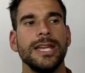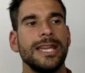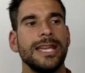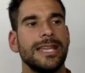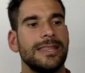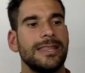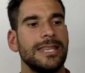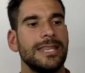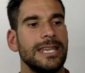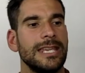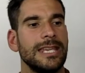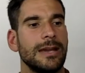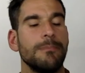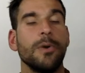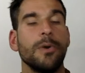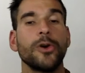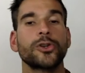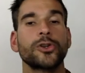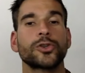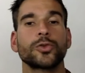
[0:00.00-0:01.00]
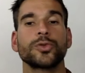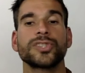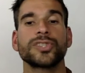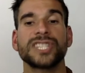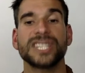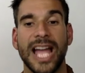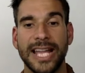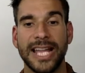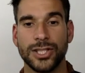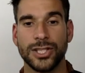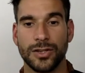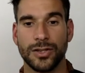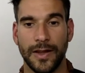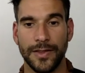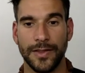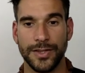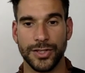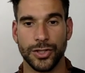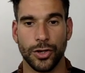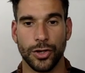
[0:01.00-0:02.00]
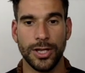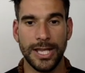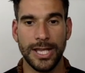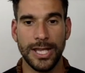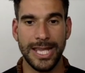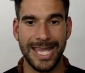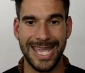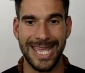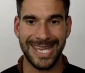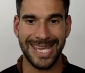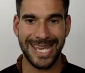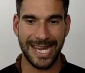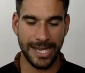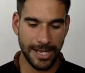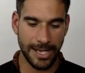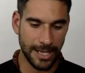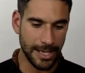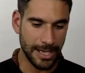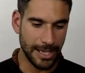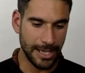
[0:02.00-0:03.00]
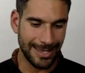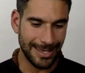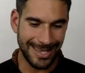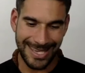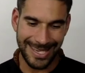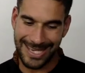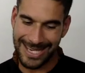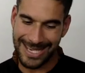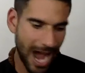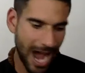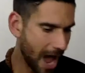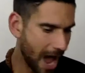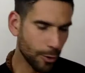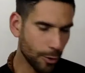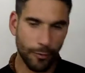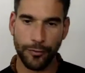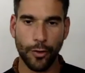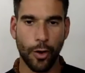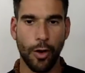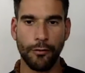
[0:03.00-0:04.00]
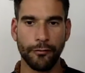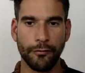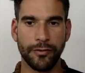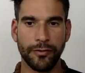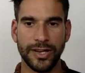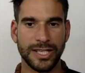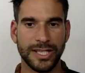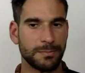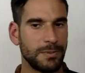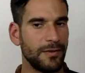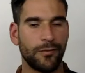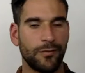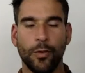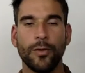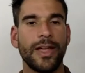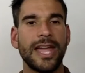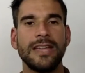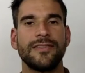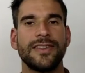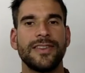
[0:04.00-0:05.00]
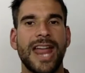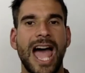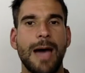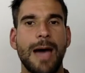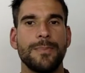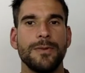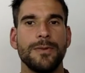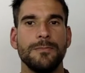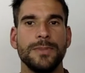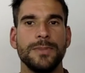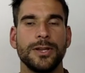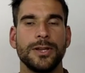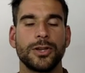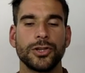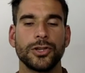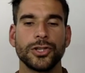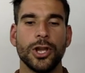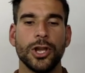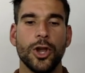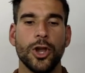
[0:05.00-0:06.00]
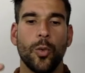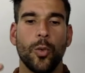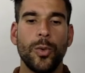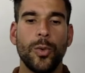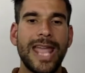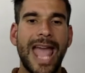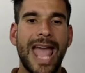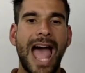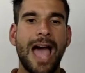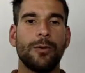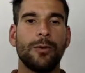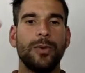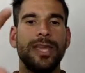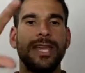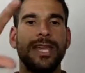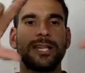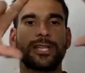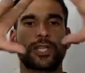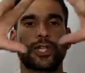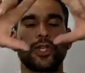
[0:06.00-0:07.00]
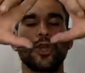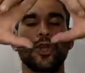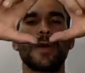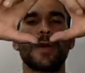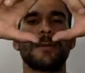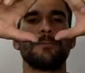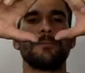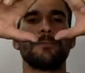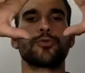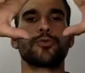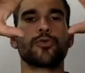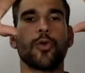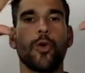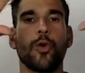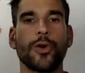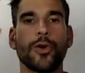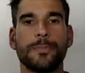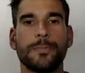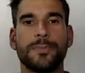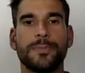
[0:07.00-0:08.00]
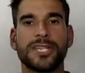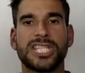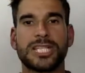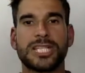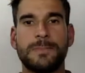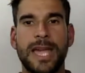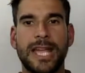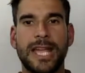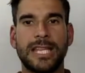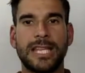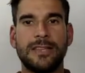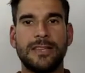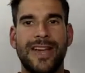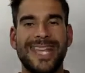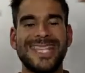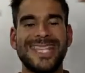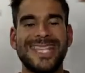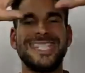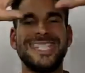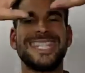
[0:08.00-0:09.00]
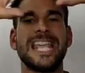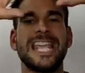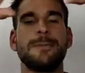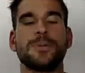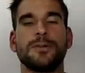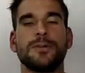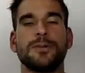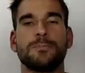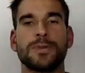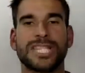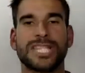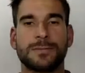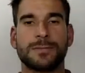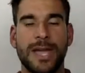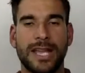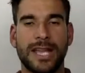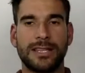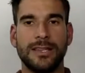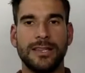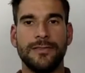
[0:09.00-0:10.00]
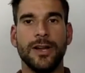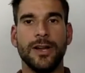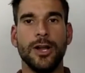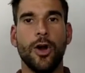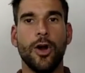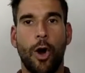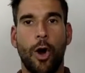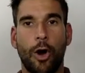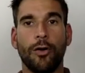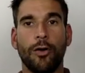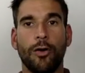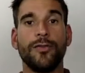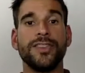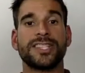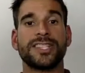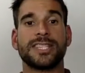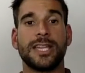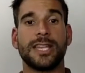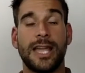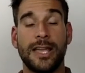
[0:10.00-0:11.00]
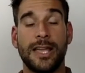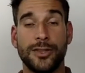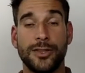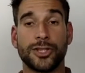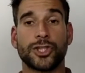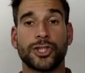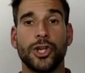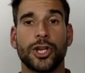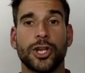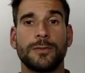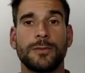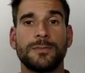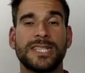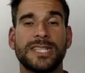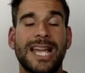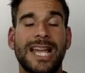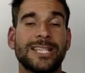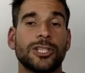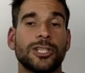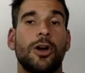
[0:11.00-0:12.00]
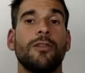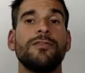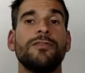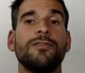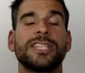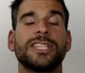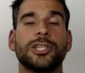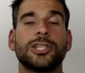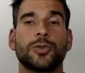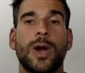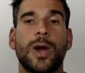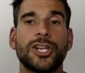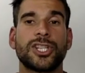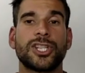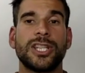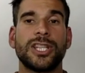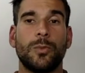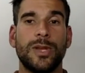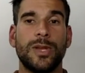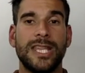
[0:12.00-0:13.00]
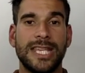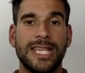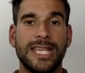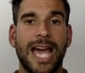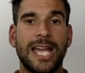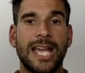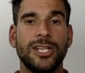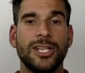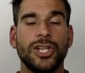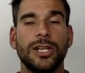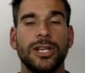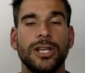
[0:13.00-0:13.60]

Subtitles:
the emotional states of others. So it can cut off conflicts before they even happen because we assume a broader perspective, a deepened perspective of the circumstances, of the situation that we engage in.